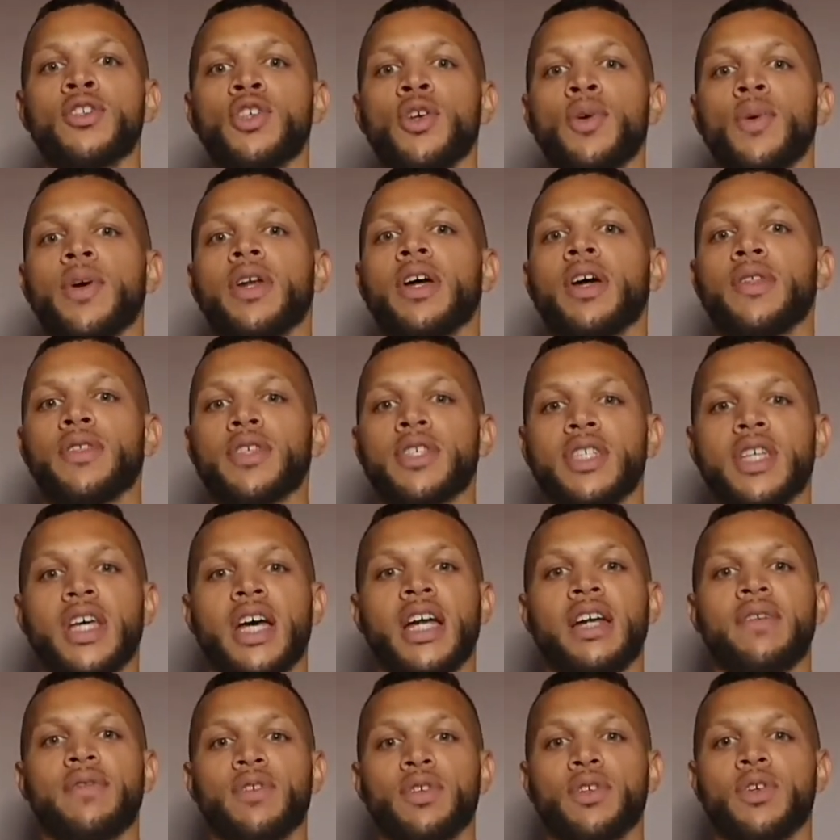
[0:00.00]
2 on the other
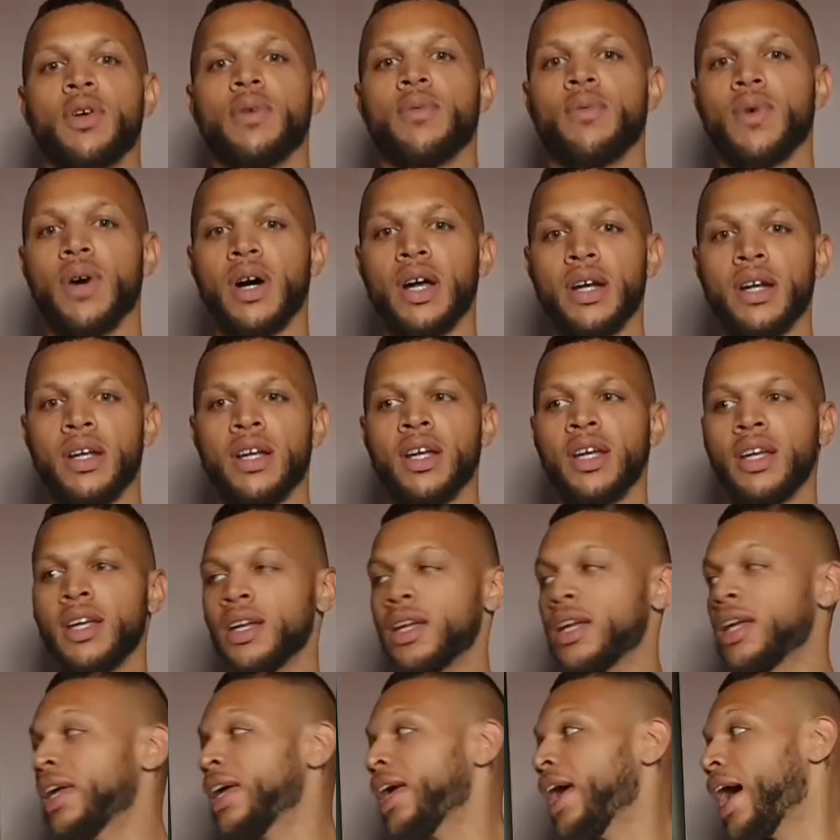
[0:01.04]
side if you're doing 1.
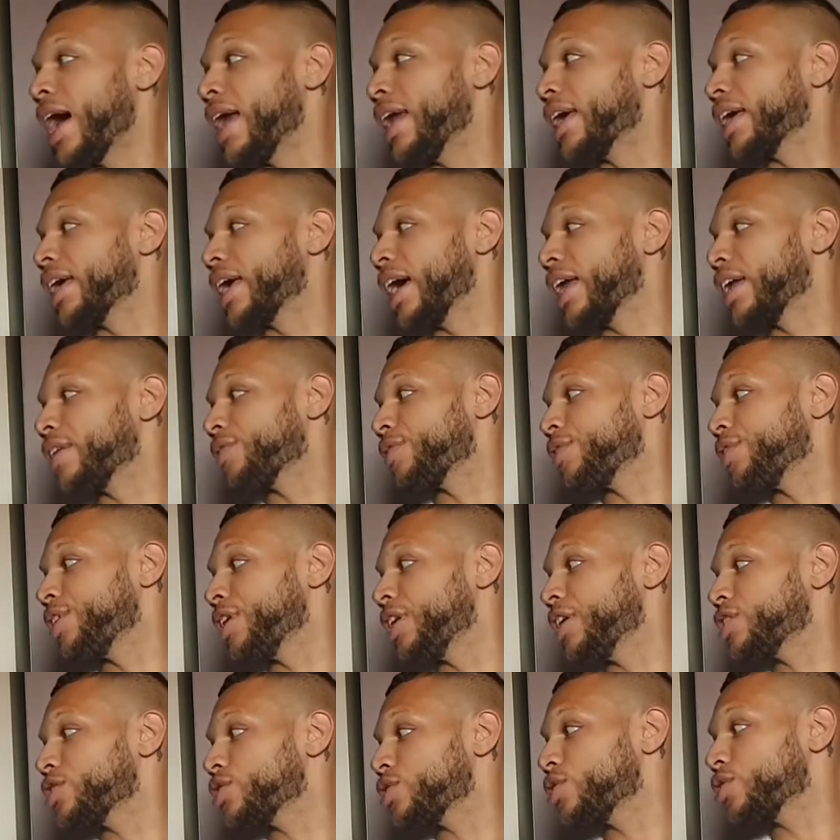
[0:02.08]
And again, if you
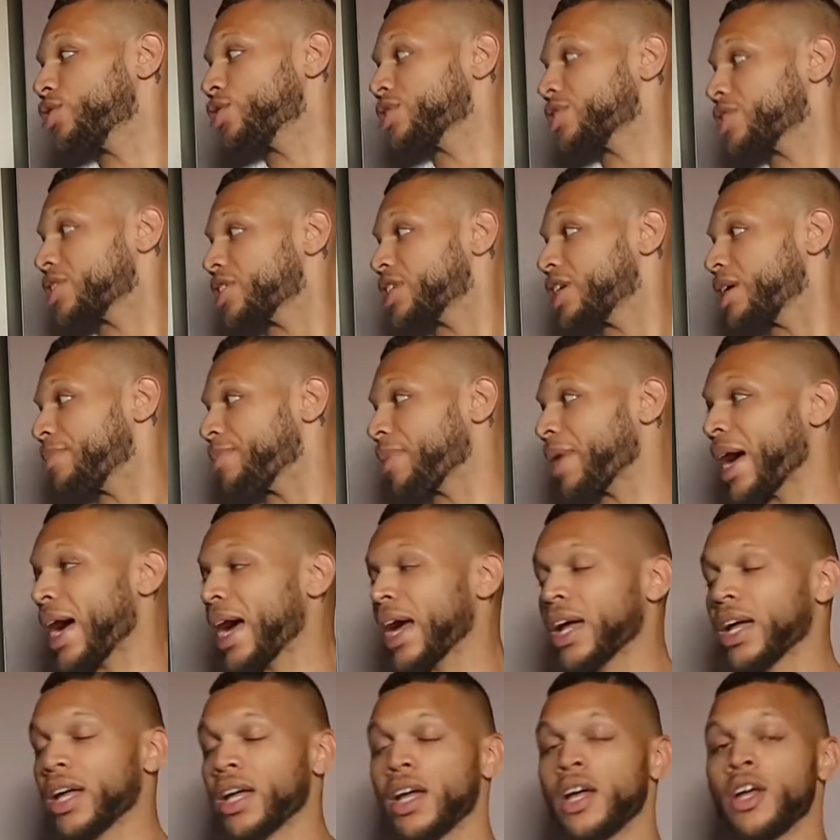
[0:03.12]
need to, you could sit
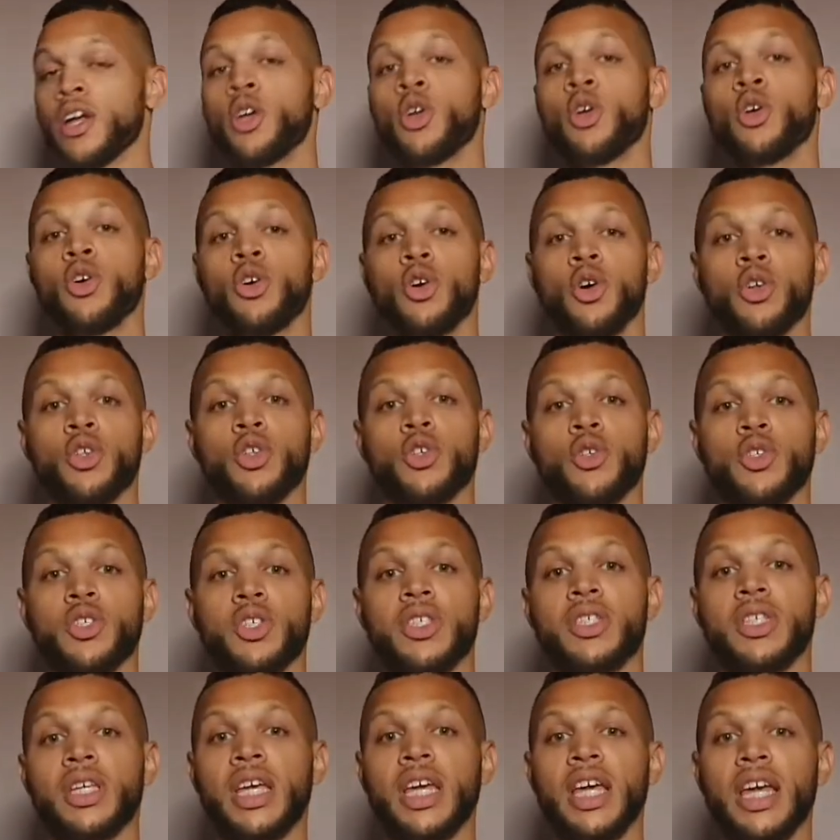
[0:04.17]
back on your
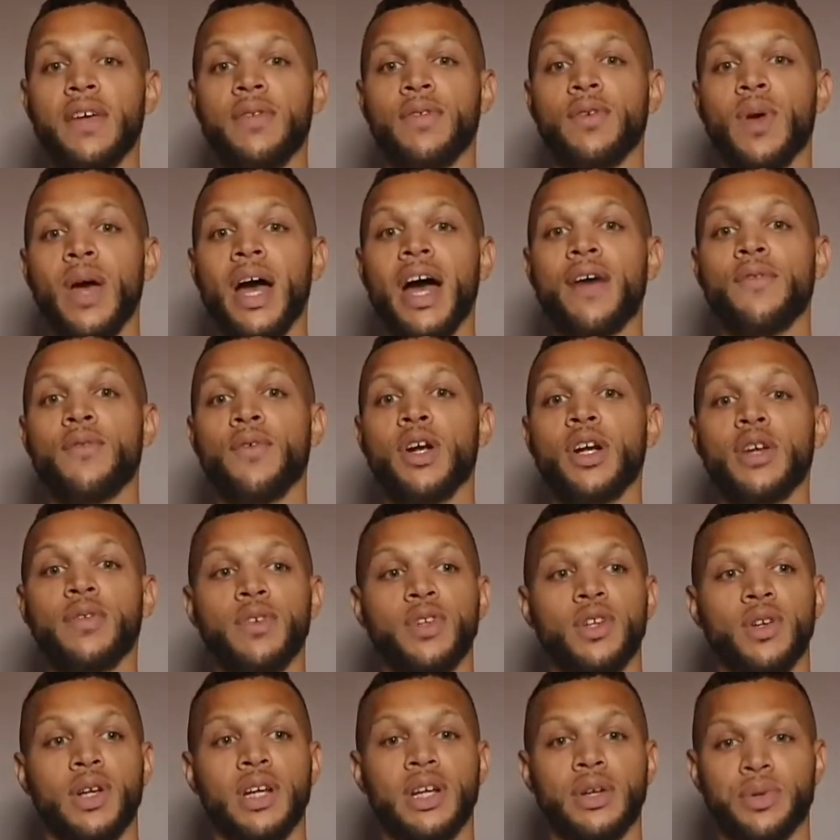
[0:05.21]
seat if you have one,
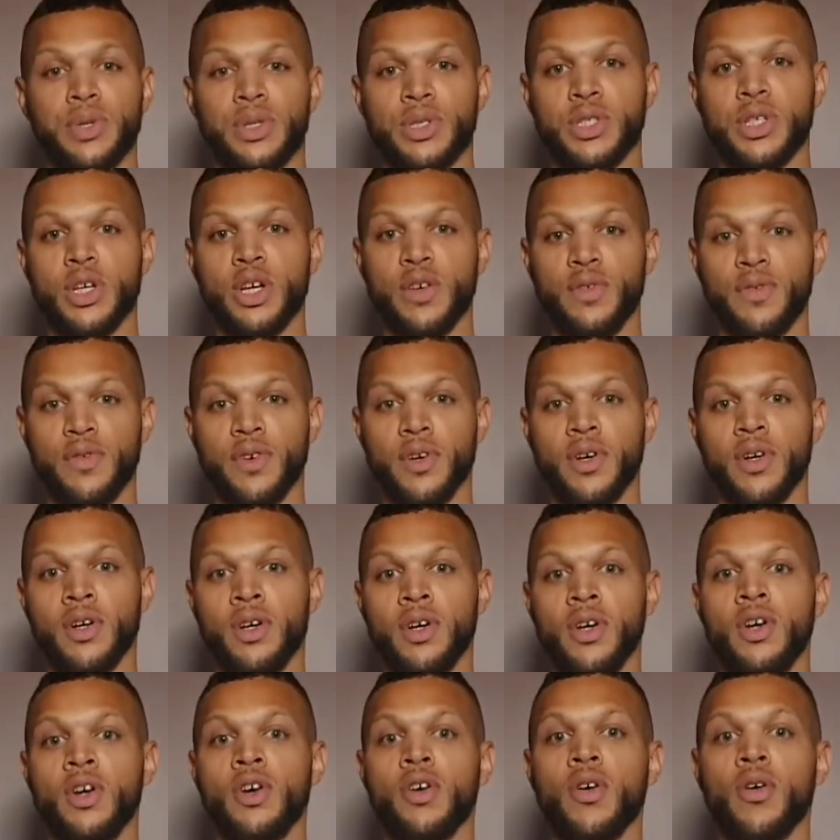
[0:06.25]
if you're doing it on a sofa,
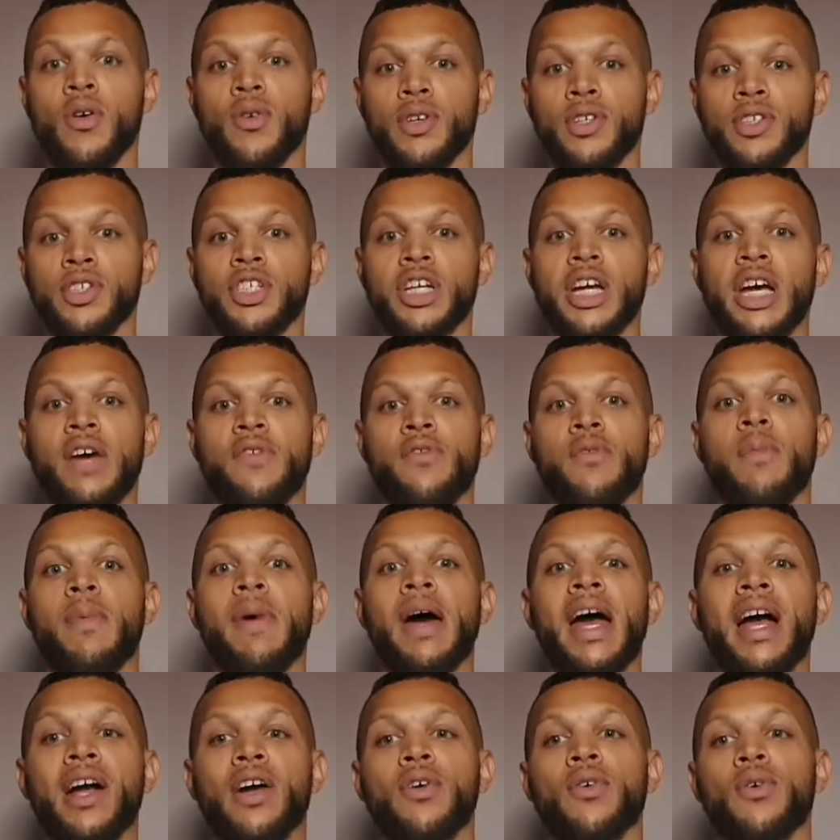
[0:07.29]
on a chair at the
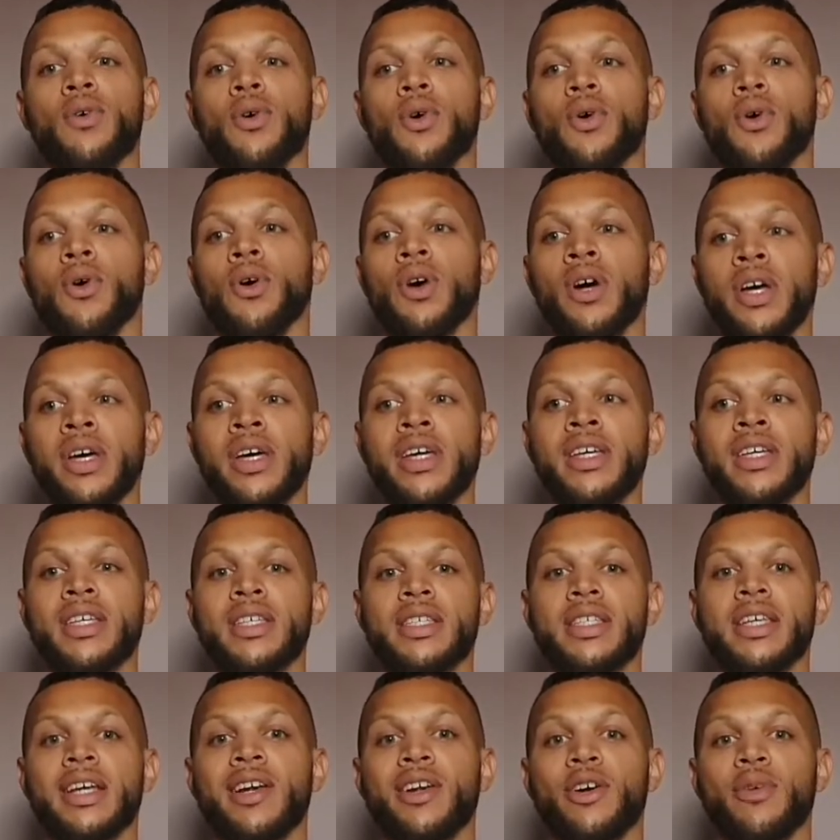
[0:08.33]
back, or
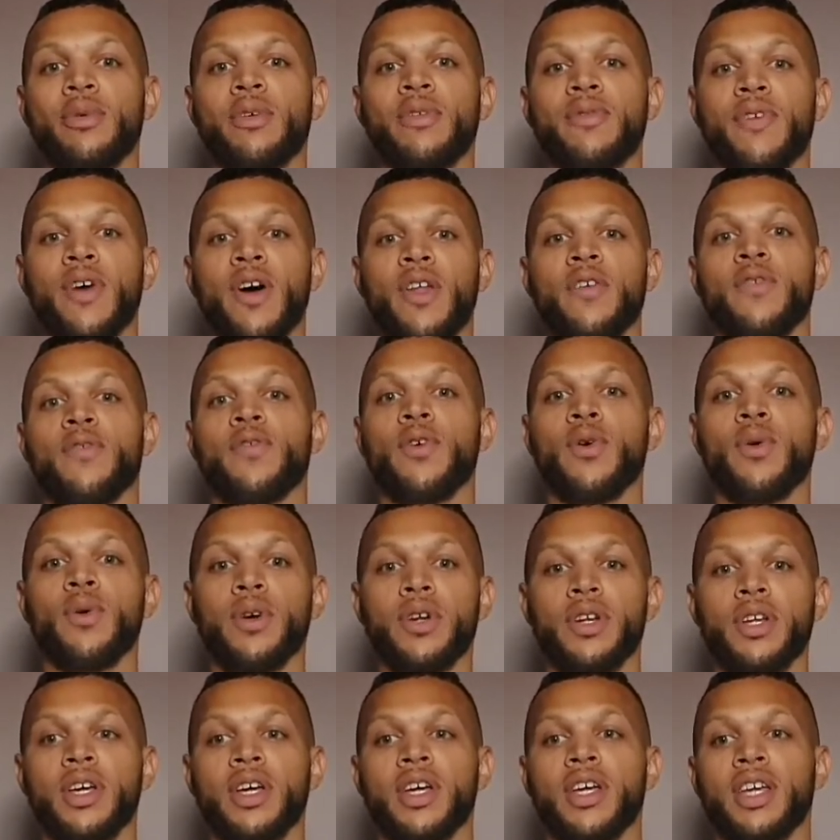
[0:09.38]
sit a little bit further
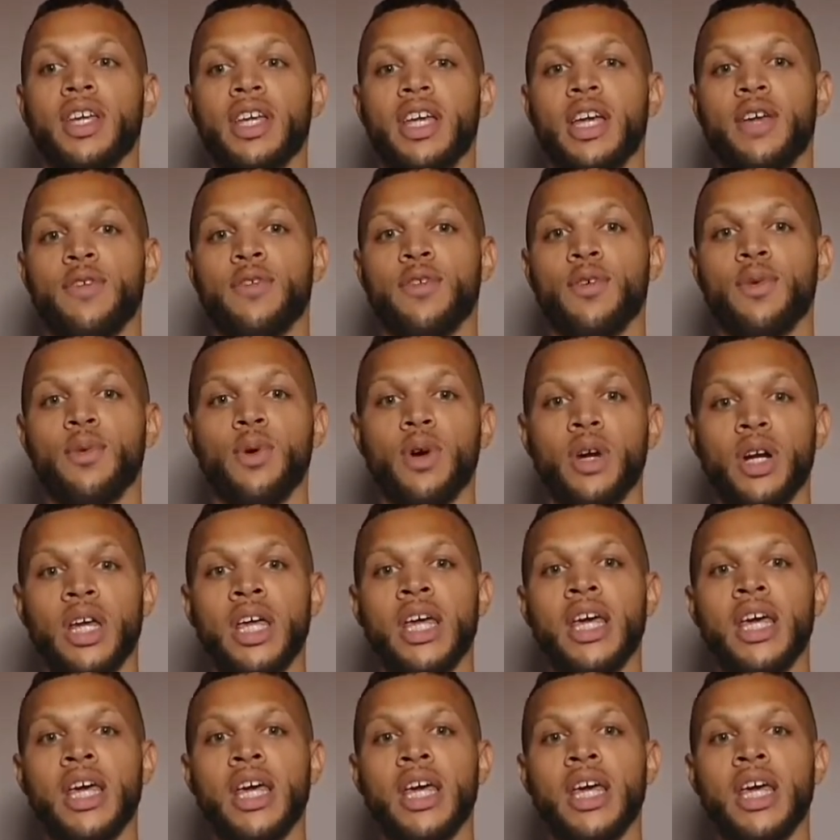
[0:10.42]
forward if you want.